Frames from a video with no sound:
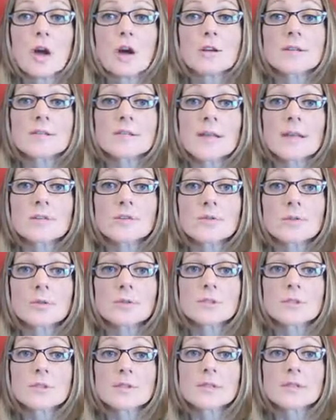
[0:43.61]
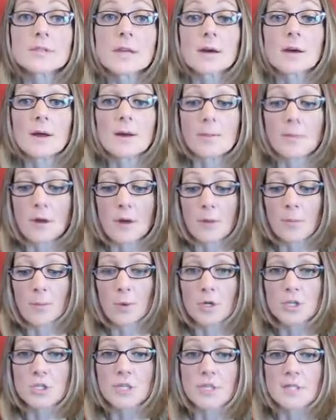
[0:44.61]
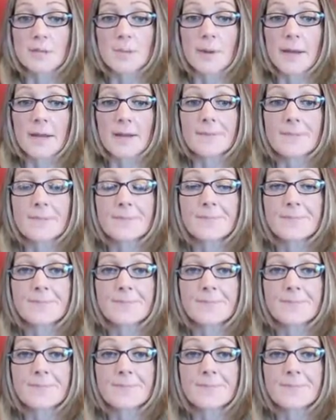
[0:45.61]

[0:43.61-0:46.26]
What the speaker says: are central to this abortion debate.